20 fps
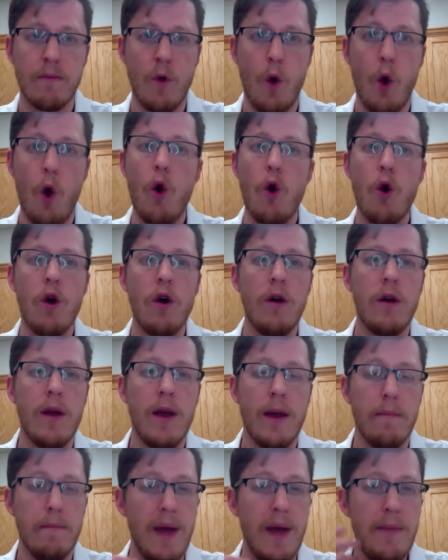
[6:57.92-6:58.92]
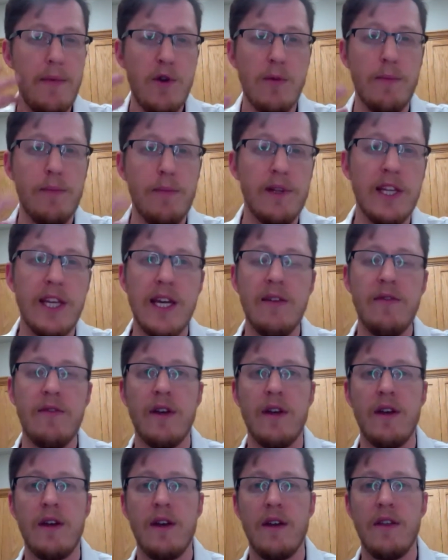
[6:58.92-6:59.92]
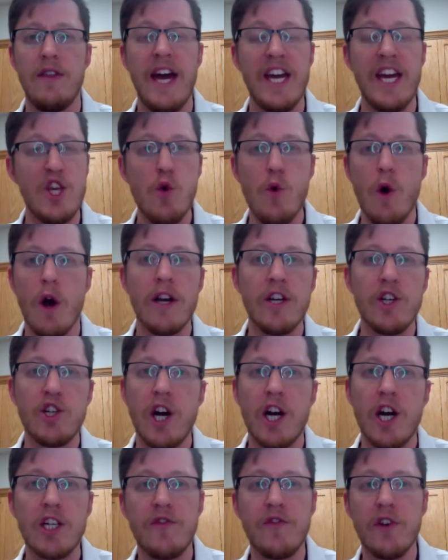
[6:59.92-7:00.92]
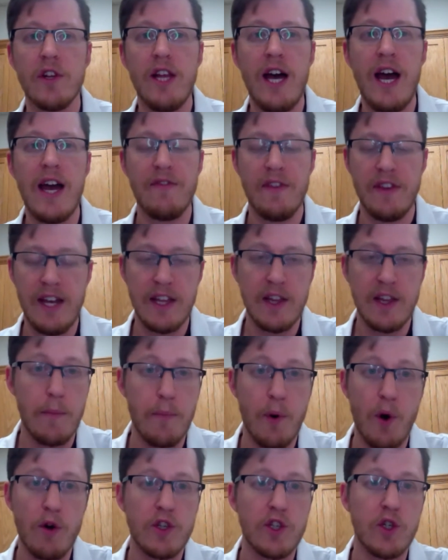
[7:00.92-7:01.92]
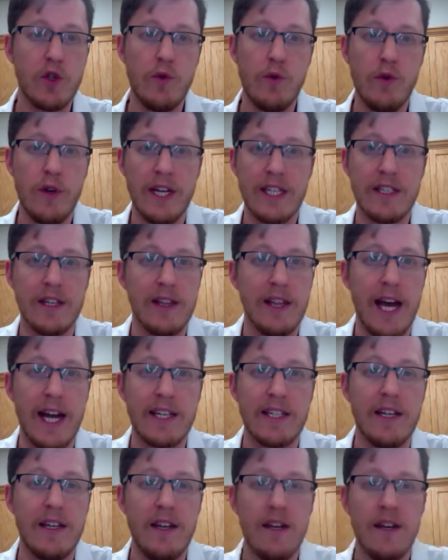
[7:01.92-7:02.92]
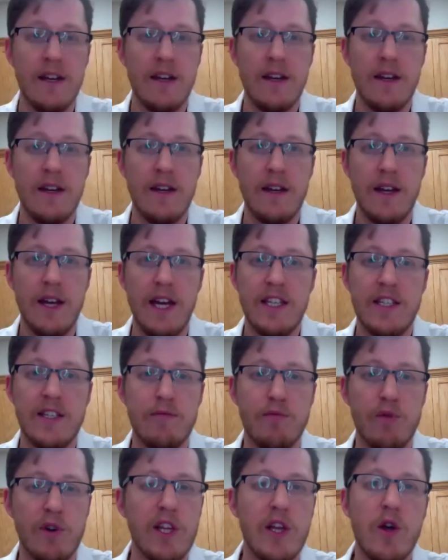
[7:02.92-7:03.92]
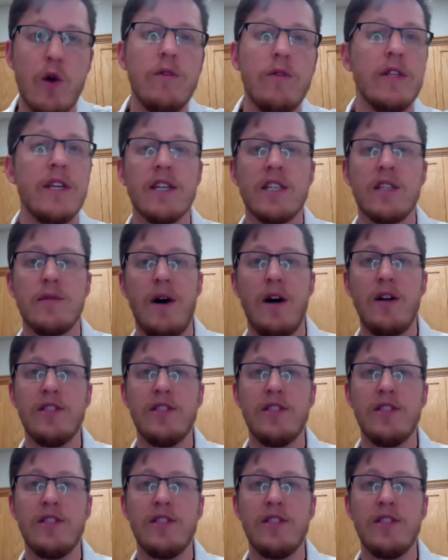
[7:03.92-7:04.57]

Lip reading: Or maybe you believe that you are in charge of your life and that the person who gets elected is really only a small